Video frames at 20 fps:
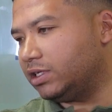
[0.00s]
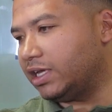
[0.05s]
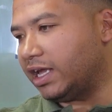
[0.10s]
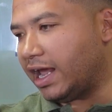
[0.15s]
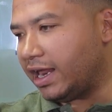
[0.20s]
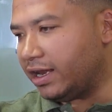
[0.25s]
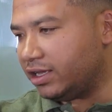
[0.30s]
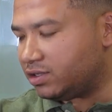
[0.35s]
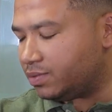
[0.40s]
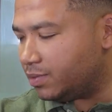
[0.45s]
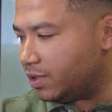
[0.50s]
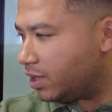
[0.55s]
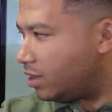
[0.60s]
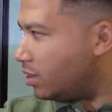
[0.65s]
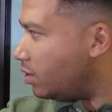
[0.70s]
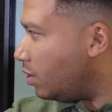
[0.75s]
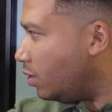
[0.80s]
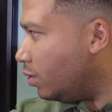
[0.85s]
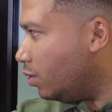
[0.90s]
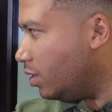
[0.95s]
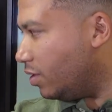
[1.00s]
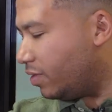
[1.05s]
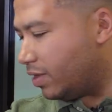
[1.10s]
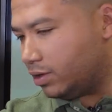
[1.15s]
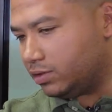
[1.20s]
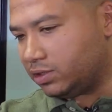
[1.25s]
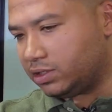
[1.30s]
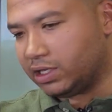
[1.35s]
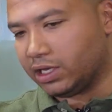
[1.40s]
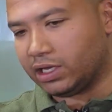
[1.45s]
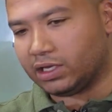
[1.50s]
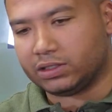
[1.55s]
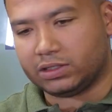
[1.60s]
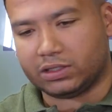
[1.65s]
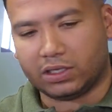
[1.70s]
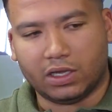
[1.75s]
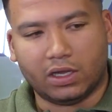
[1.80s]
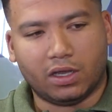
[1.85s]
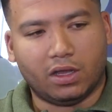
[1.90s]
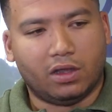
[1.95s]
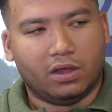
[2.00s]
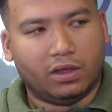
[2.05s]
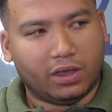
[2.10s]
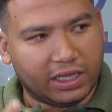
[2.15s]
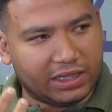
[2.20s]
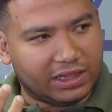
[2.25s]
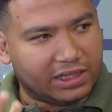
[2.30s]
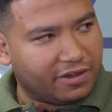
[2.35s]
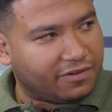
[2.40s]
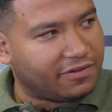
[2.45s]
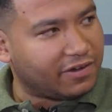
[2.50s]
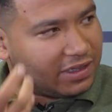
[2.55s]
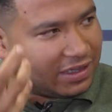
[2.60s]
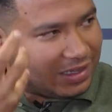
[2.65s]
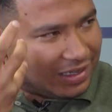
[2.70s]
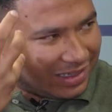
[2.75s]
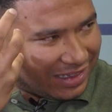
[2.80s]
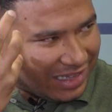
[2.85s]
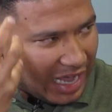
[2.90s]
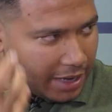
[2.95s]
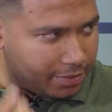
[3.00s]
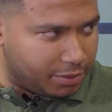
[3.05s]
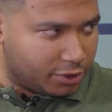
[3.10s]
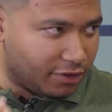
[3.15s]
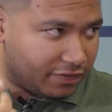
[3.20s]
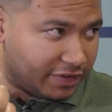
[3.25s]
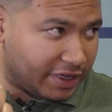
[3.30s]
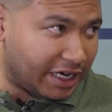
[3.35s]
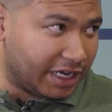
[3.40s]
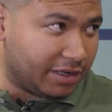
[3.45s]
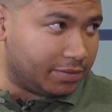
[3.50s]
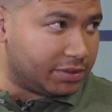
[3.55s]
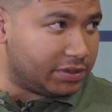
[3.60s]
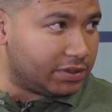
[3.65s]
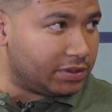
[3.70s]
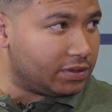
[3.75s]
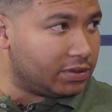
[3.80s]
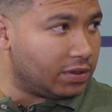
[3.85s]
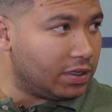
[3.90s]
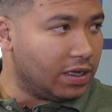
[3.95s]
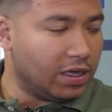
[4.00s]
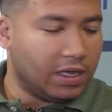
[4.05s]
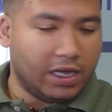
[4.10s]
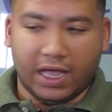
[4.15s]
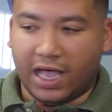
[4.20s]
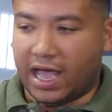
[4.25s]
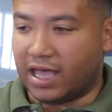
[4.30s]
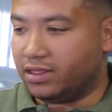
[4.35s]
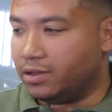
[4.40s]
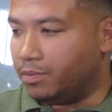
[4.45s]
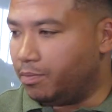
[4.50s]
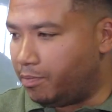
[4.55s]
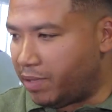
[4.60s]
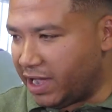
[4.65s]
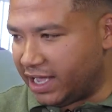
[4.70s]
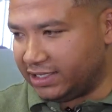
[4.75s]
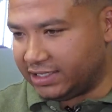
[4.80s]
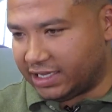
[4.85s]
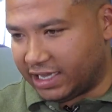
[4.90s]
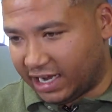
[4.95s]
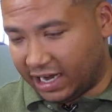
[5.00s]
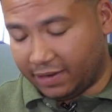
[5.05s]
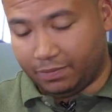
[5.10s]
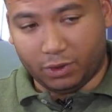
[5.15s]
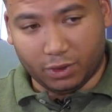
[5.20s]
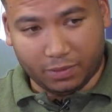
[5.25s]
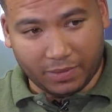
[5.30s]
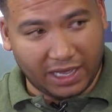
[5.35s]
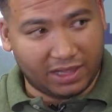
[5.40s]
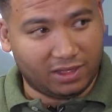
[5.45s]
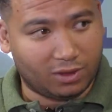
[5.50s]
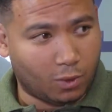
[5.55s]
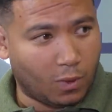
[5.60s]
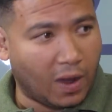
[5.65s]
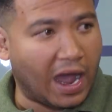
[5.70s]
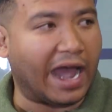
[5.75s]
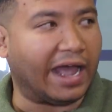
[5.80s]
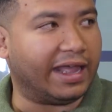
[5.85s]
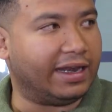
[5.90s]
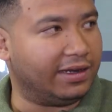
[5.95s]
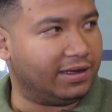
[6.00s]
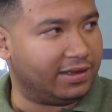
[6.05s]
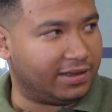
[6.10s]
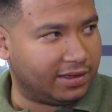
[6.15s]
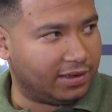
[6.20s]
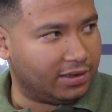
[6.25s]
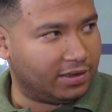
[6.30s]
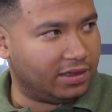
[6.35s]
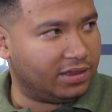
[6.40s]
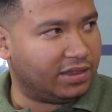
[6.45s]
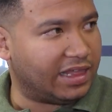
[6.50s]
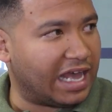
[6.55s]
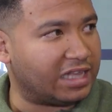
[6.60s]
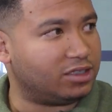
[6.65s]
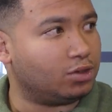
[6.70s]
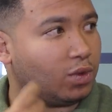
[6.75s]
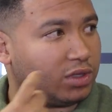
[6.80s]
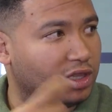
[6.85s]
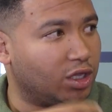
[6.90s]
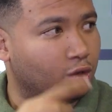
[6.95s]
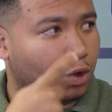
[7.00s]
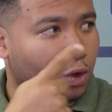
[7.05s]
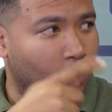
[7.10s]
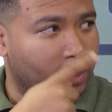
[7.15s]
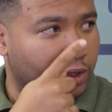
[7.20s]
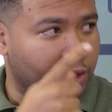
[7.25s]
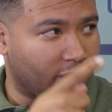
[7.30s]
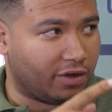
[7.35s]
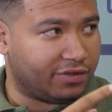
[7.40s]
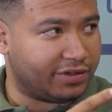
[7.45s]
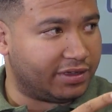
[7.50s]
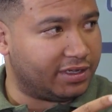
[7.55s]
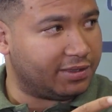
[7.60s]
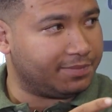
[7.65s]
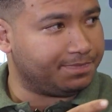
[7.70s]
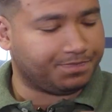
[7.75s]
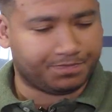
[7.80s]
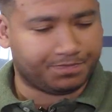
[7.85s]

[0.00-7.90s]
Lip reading: Granny Smith, and all of those things, you get different types of grapes. And the base grape to make the wine, that's what they call it after.